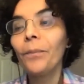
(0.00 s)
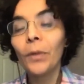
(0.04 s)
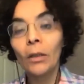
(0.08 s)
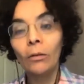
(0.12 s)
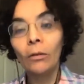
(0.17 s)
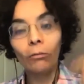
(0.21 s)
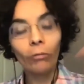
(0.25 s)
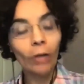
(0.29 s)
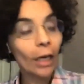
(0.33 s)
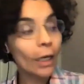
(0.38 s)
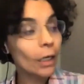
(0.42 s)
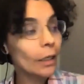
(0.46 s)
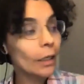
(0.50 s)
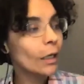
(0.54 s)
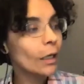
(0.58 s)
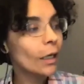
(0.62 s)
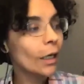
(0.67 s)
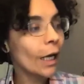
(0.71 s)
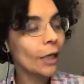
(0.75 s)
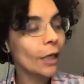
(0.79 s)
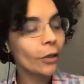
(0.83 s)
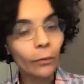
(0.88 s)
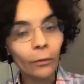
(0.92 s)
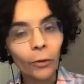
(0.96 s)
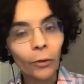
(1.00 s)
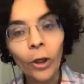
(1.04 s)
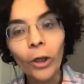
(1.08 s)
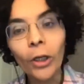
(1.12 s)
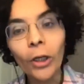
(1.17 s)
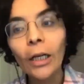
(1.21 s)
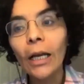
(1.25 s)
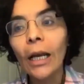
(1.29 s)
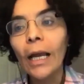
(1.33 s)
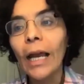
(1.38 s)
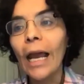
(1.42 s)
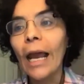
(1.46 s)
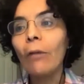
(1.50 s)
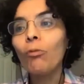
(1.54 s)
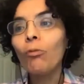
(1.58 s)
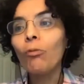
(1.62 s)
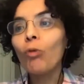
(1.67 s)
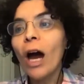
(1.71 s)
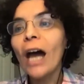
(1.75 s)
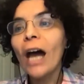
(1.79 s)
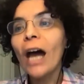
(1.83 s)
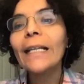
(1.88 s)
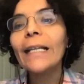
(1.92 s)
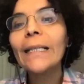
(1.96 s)
right? And you've heard, and
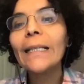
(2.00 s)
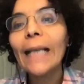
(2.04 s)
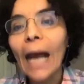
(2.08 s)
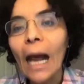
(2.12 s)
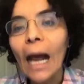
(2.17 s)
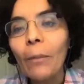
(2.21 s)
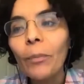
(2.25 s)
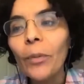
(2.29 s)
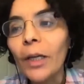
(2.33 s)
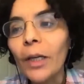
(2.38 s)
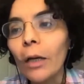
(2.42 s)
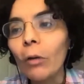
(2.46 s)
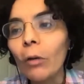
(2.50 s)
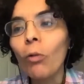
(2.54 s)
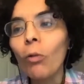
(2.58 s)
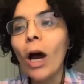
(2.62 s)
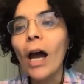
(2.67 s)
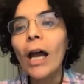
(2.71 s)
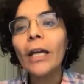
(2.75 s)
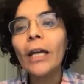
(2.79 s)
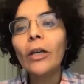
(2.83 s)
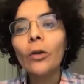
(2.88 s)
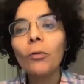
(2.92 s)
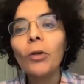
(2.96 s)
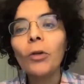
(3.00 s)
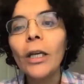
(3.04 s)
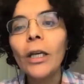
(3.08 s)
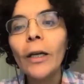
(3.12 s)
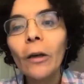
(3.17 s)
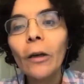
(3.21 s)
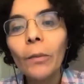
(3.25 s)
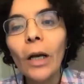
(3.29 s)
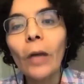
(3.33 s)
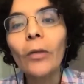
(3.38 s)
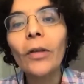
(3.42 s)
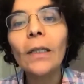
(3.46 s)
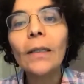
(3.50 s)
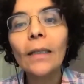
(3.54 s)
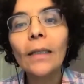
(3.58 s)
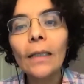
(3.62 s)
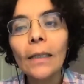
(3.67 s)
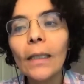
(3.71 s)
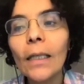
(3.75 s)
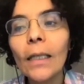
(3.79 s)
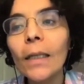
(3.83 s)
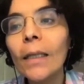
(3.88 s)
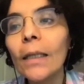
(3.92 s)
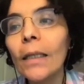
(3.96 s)
what is happening? Why do we hear about these
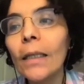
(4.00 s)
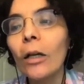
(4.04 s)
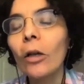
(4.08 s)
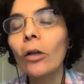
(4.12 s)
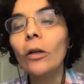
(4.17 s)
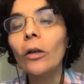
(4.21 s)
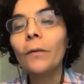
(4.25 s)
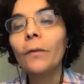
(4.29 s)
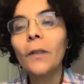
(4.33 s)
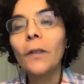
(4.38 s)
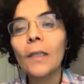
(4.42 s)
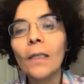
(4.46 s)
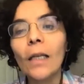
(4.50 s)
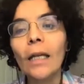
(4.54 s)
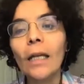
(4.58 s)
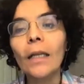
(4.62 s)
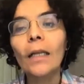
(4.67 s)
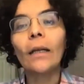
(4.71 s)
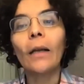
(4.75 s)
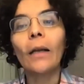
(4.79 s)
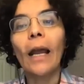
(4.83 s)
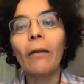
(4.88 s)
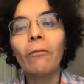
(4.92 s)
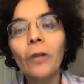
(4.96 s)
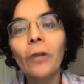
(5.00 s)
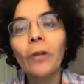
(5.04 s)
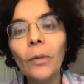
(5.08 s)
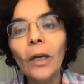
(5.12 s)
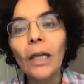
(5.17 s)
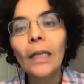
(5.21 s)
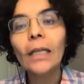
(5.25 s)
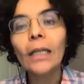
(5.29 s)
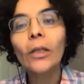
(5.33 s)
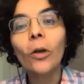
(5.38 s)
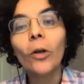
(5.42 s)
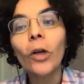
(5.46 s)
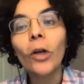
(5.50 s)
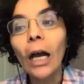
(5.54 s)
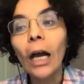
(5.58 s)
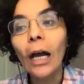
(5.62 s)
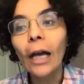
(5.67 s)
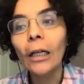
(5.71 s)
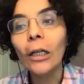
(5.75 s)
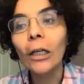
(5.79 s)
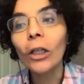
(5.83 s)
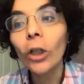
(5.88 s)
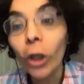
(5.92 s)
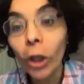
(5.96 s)
diseases and all of a sudden everybody's on
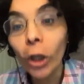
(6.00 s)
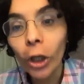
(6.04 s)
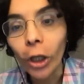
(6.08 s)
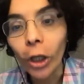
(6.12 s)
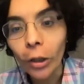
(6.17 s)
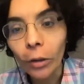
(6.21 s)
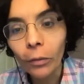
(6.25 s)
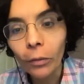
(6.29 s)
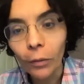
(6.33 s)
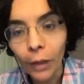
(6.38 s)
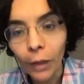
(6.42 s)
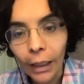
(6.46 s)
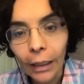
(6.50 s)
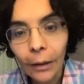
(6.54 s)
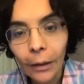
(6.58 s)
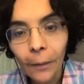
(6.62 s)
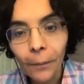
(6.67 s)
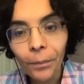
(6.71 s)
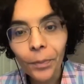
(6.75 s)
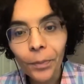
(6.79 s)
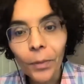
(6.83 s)
high alert, right?